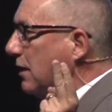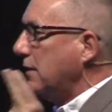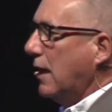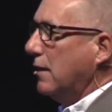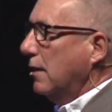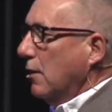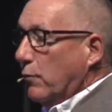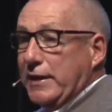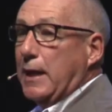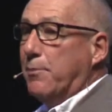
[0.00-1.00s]
and yet
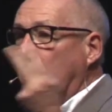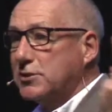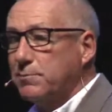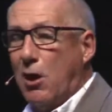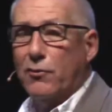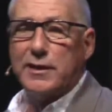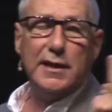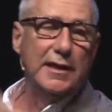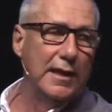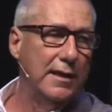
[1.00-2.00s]
we keep on
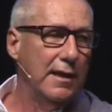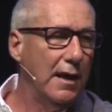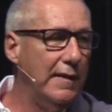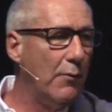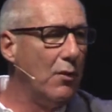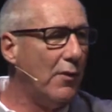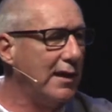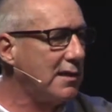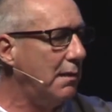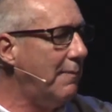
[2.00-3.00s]
smoking and, and then we want
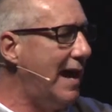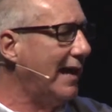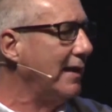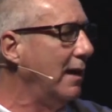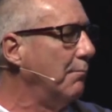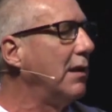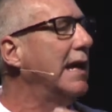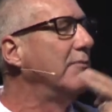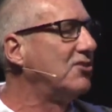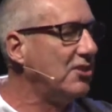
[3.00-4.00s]
to come back and
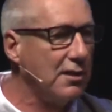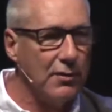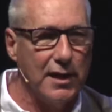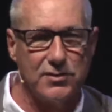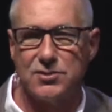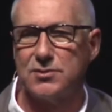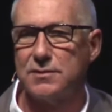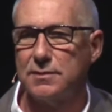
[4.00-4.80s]
blame the cigarettes.